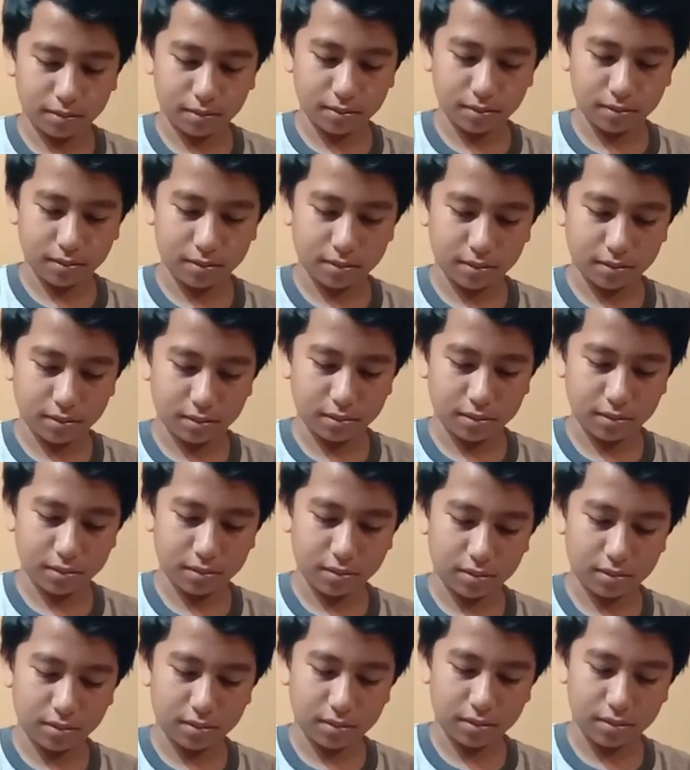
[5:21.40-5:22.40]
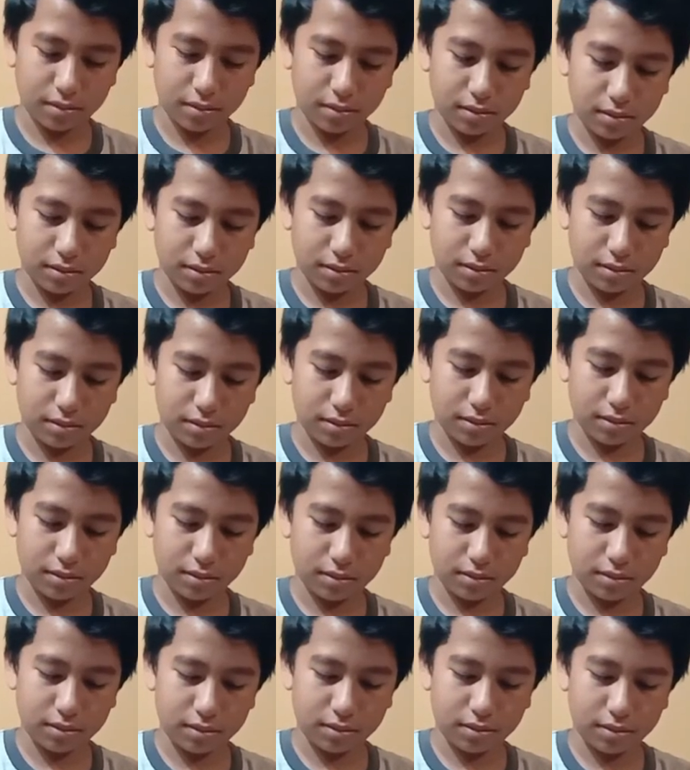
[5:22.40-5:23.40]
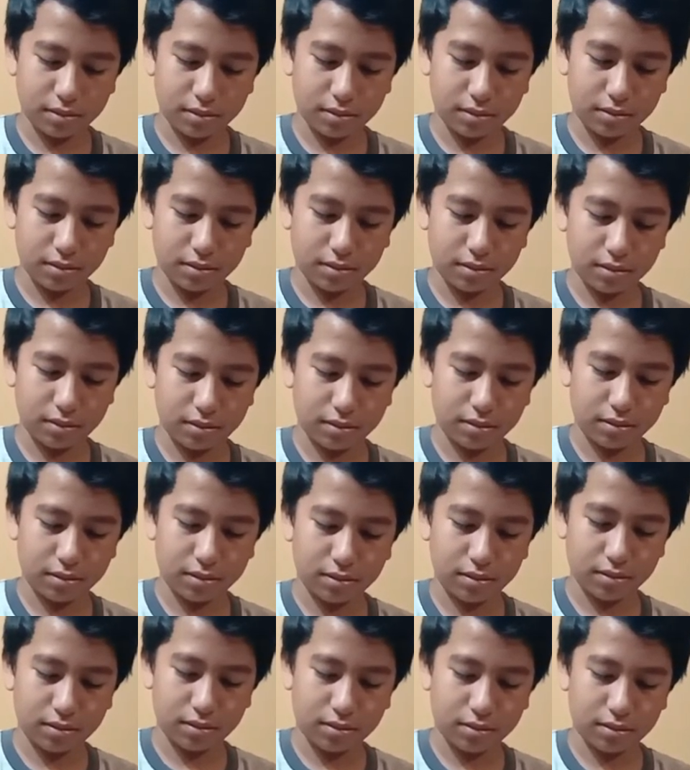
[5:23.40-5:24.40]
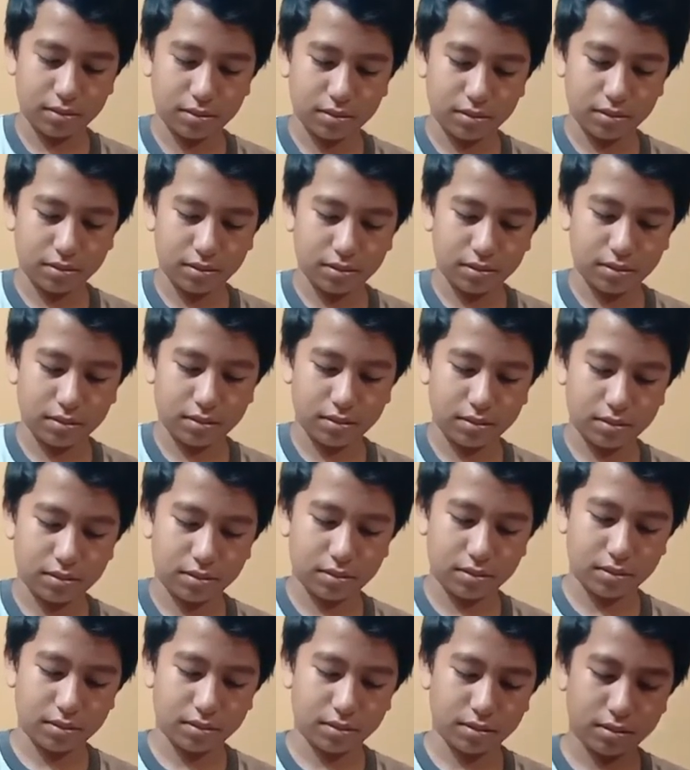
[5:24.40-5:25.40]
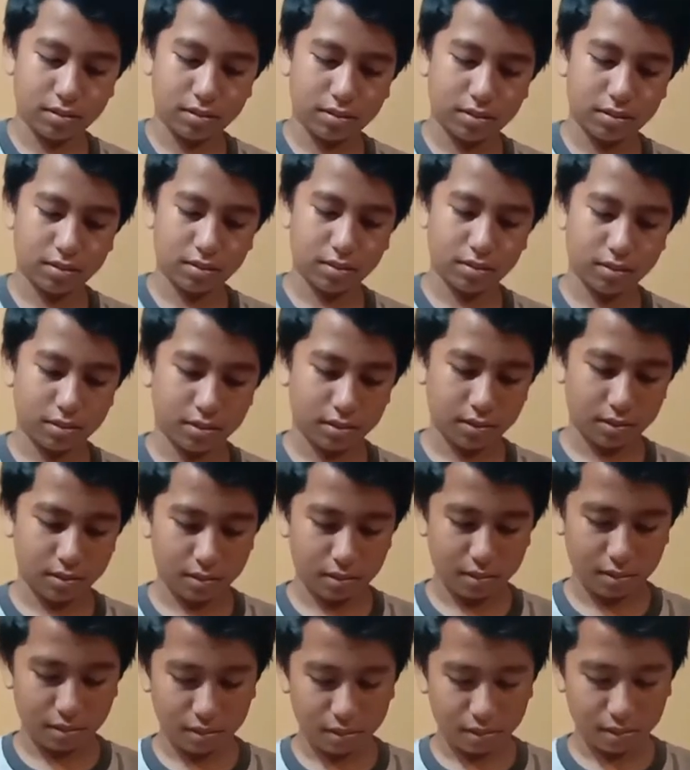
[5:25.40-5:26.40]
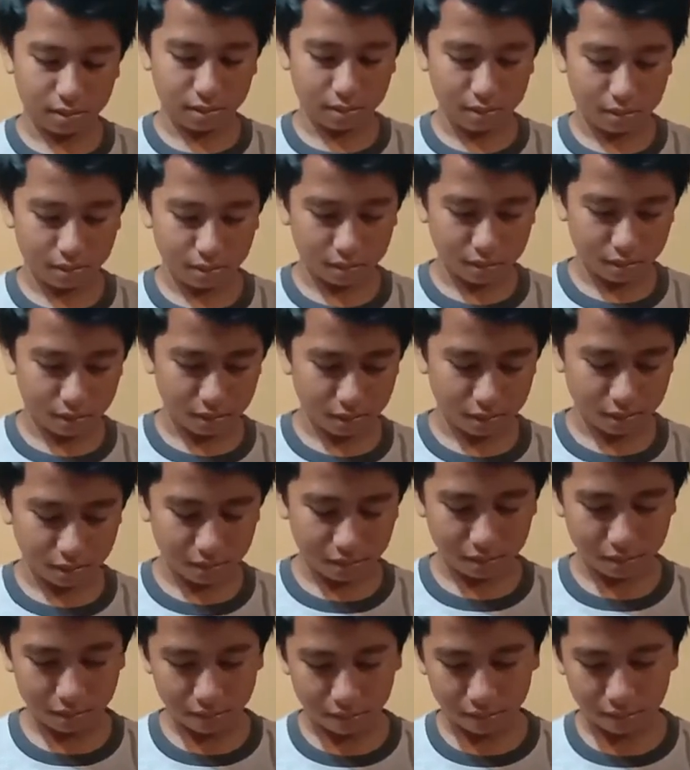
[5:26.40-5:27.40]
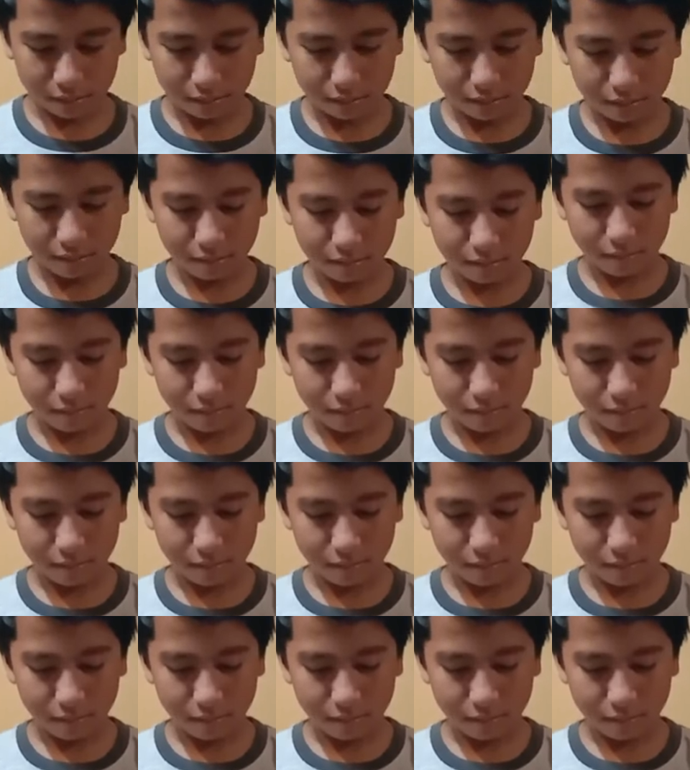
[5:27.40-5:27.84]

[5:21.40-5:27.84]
(no one is talking)